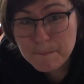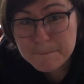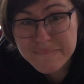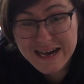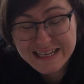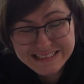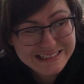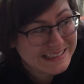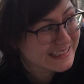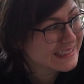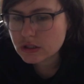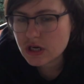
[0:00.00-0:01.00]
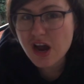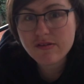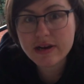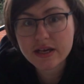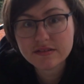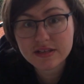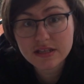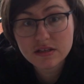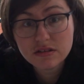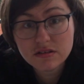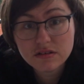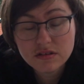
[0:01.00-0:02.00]
But I ran out of
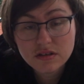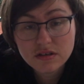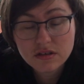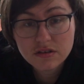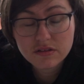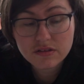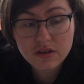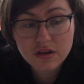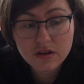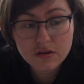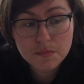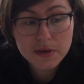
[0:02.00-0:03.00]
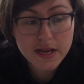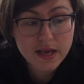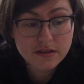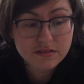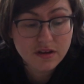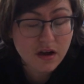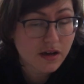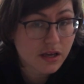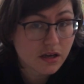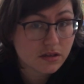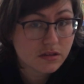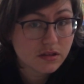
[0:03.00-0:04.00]
sealant, so my next
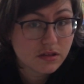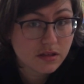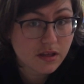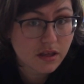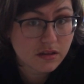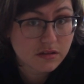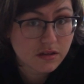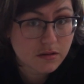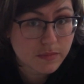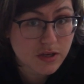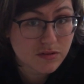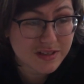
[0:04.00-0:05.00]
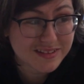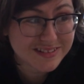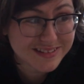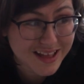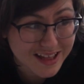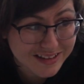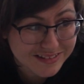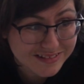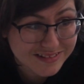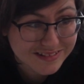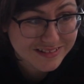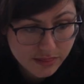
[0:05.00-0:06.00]
tyre is going to be using
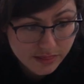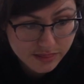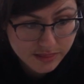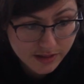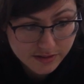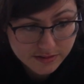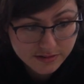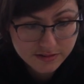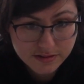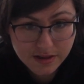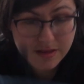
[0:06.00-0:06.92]
stands. This